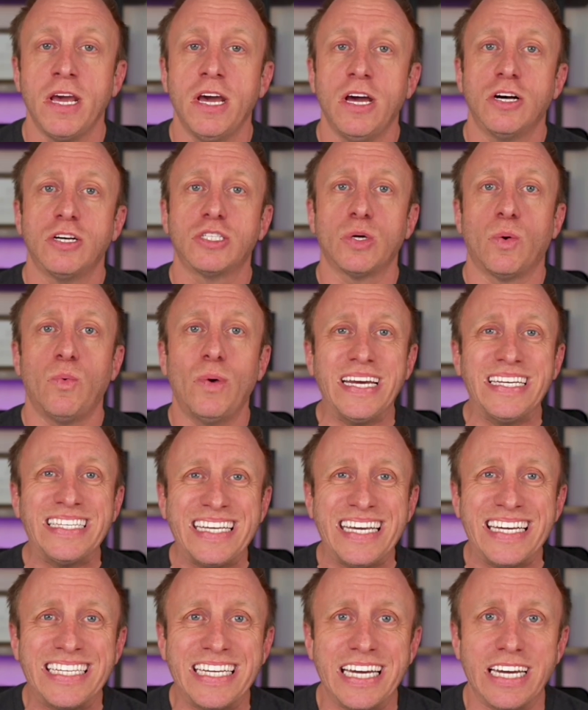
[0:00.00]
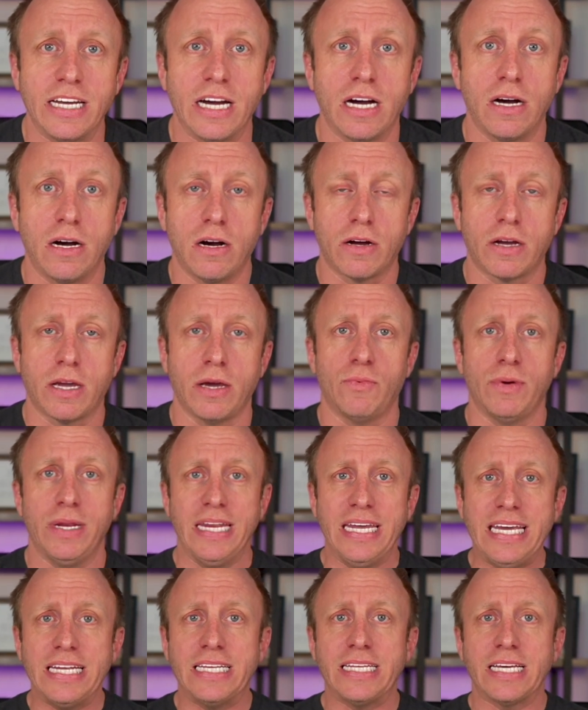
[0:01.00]
So what is the agenda? Okay, we
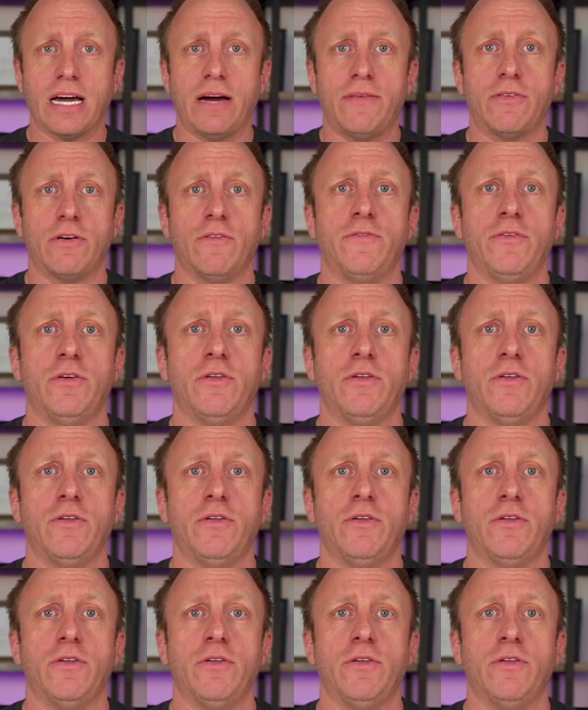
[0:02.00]
need to cover a few